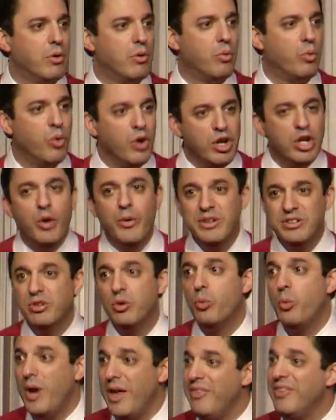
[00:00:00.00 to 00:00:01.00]
We're going to
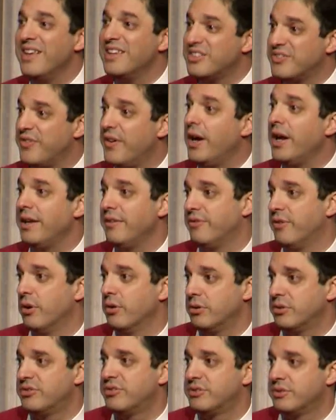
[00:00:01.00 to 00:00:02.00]
win this fight,
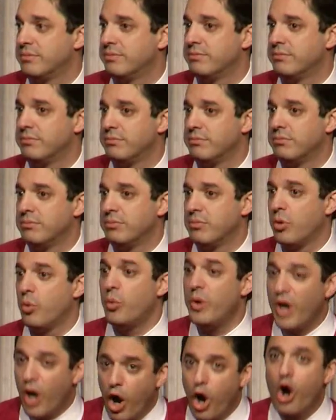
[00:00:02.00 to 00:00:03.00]
folks.
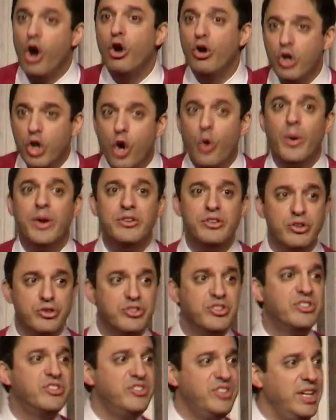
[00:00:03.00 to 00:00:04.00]
We are going to
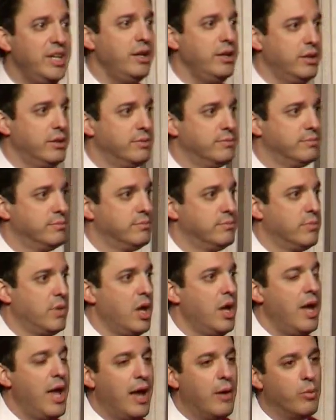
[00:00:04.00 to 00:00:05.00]
succeed.
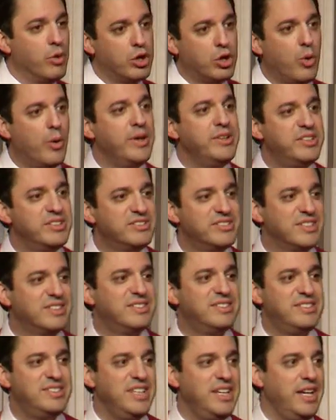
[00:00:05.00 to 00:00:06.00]
And we're going to
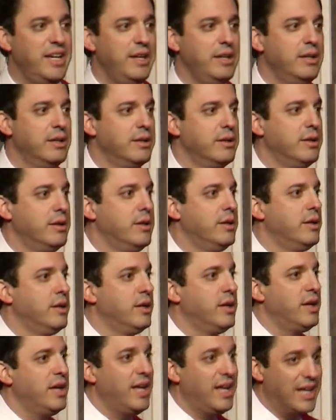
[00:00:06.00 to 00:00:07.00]
succeed
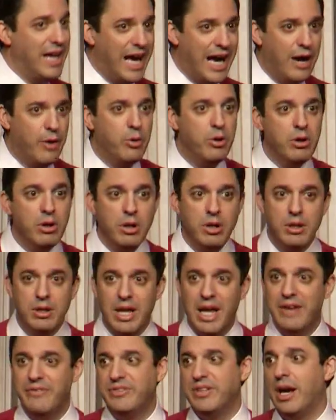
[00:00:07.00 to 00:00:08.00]
in our
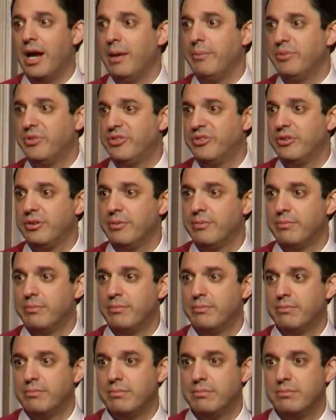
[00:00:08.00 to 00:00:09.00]
lifetimes.
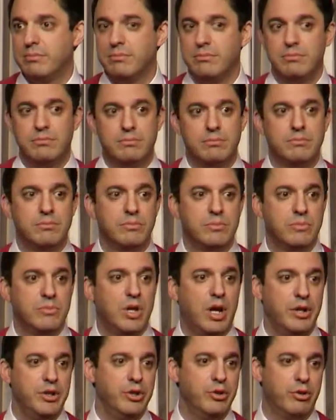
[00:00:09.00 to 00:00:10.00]

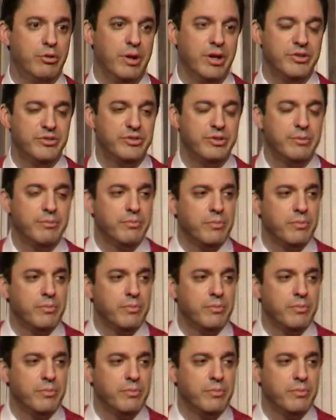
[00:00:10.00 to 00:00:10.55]
Not you, Chris.